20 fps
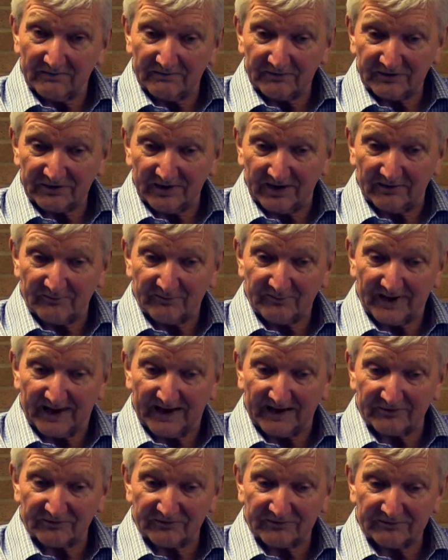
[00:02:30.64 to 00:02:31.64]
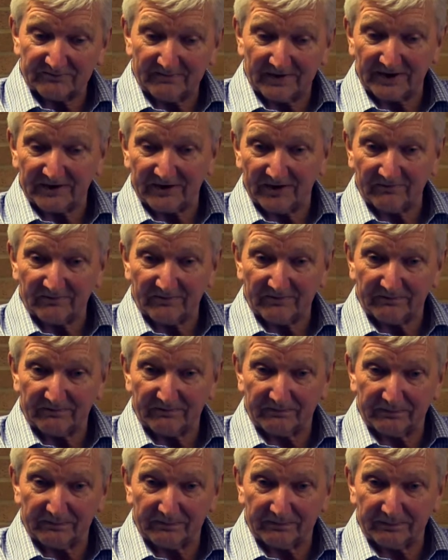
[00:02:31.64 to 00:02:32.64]
say a flats, might have
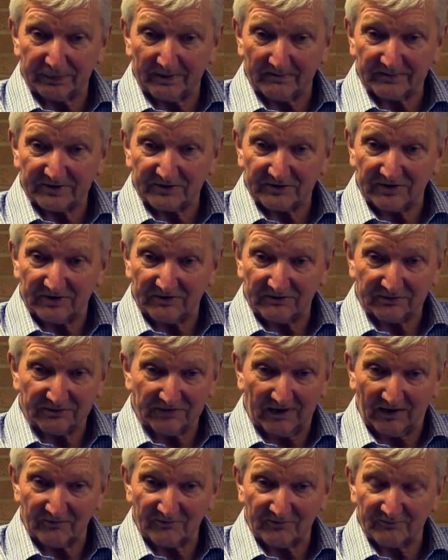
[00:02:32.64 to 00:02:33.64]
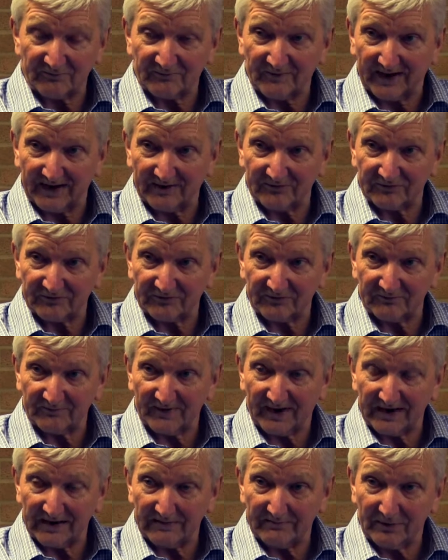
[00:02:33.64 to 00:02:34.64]
probably 100 flats
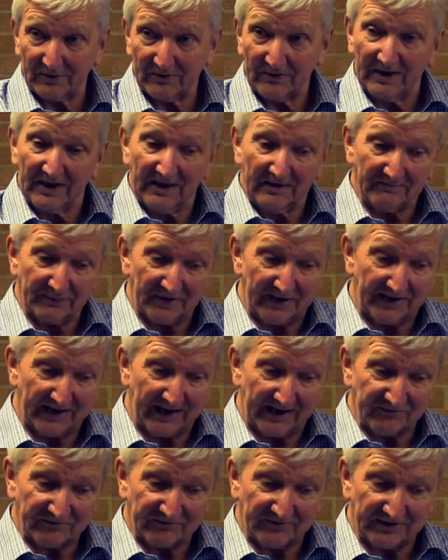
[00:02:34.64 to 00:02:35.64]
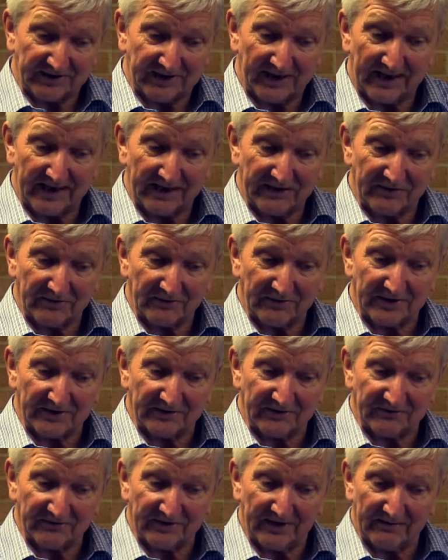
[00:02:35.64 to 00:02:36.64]
available, but an extra care
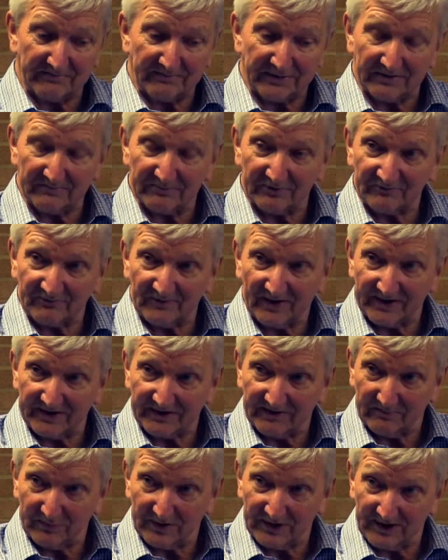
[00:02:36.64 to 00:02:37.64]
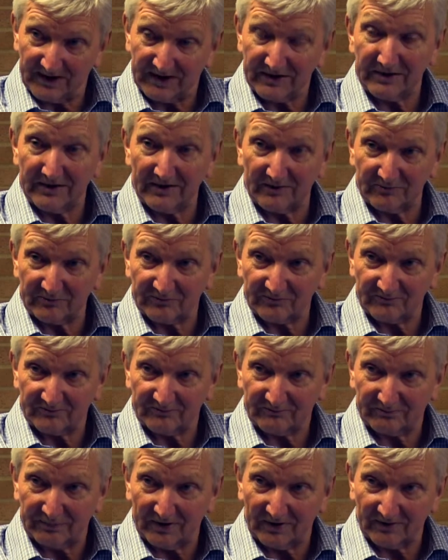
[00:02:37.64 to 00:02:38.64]
unit is now being provided within those
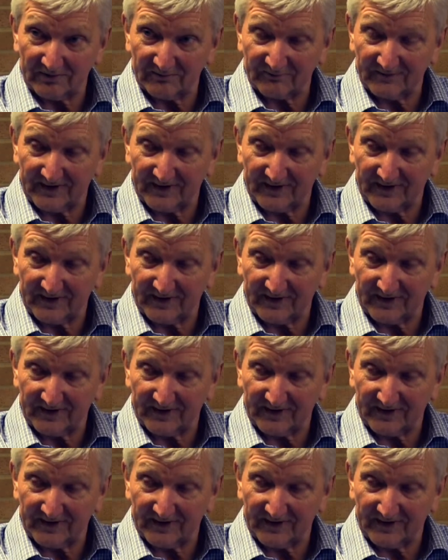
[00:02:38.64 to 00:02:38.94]
block of